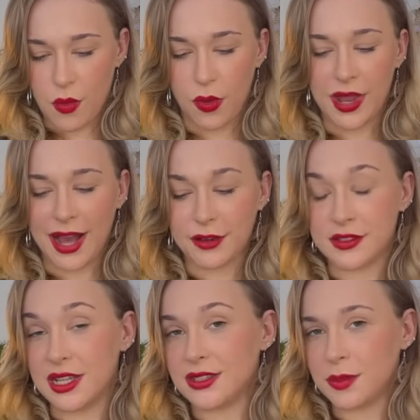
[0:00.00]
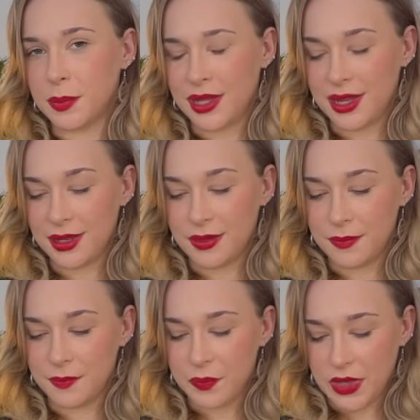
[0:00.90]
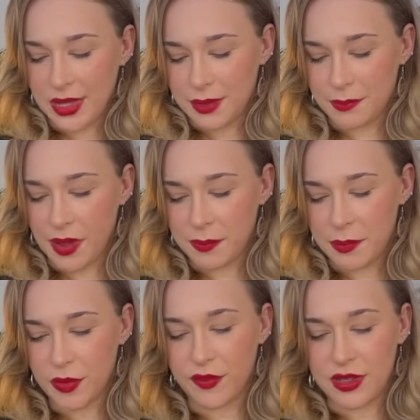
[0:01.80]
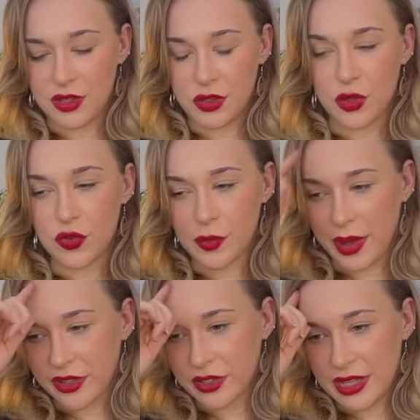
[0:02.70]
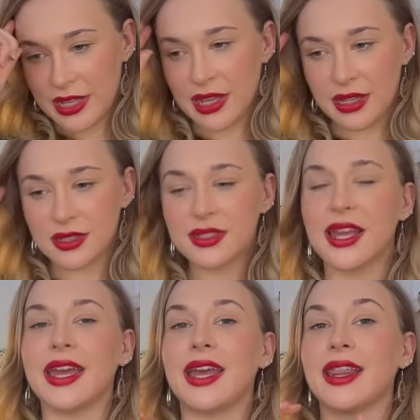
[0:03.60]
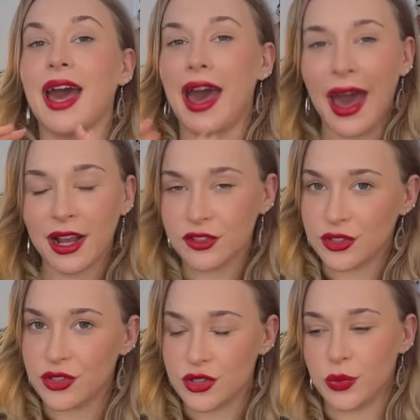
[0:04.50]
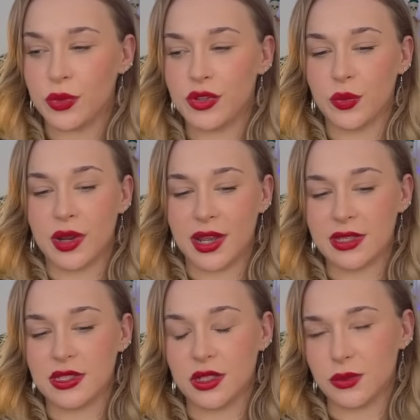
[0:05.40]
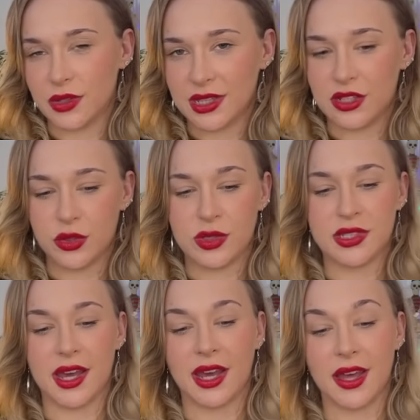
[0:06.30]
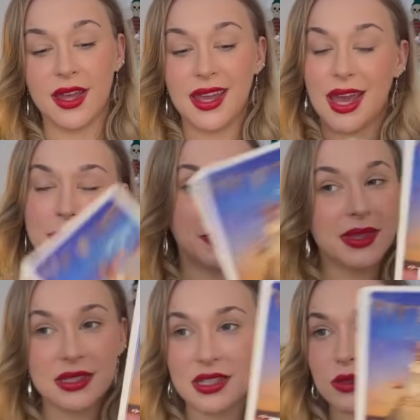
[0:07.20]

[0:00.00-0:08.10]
or lack of discipline might be preventing you from actually like taking that action towards what it is that you really do desire. And maybe this